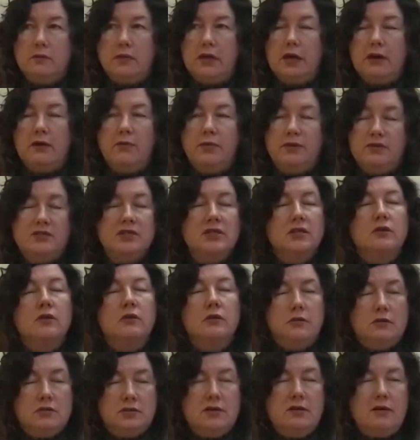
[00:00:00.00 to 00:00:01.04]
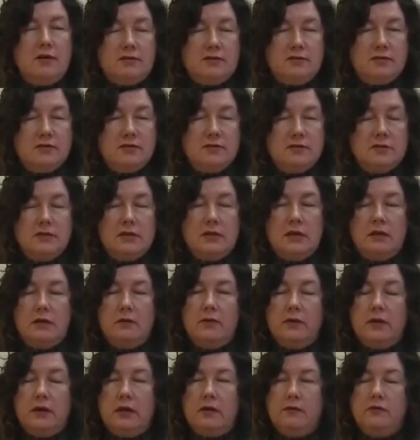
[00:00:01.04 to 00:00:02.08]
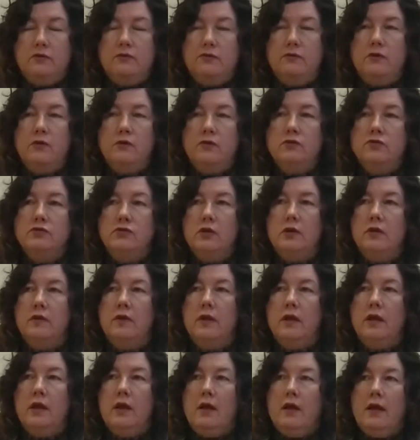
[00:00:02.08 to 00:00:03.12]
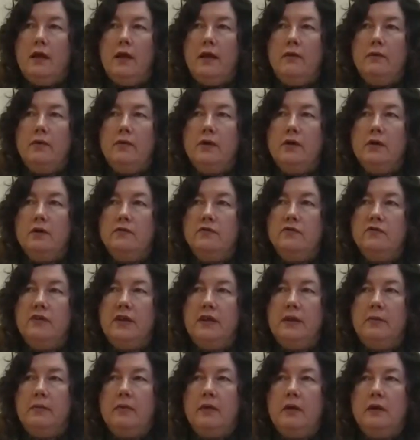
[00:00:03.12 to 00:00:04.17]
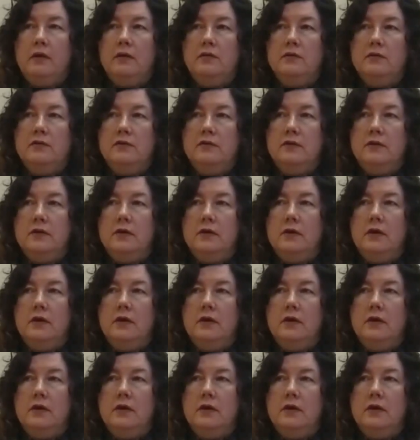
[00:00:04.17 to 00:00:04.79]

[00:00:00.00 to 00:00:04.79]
we have particular tasks we have to focus on, and one of them is,